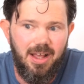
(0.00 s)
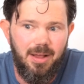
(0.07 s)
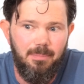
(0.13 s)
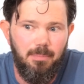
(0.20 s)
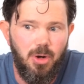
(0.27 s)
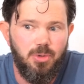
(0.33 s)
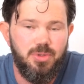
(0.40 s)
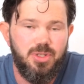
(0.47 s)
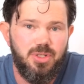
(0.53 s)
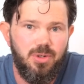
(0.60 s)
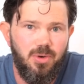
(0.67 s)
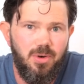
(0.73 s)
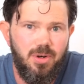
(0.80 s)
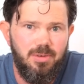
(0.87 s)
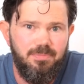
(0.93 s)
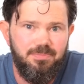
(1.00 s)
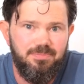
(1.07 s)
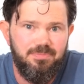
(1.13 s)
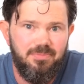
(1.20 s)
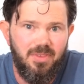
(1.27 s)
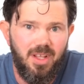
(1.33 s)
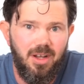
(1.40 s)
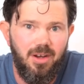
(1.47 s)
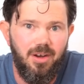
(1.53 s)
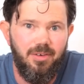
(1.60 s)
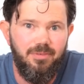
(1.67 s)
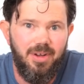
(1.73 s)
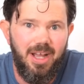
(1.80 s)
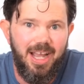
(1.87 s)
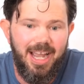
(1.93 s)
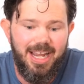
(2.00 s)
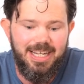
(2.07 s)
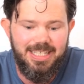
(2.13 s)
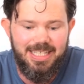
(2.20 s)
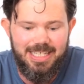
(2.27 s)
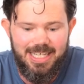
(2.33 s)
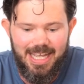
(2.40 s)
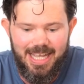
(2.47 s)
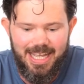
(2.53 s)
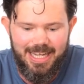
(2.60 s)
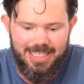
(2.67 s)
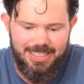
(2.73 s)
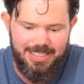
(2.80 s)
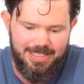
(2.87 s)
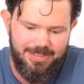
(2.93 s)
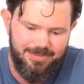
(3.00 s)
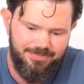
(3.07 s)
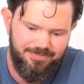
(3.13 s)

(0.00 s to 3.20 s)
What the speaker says: malt score of 88.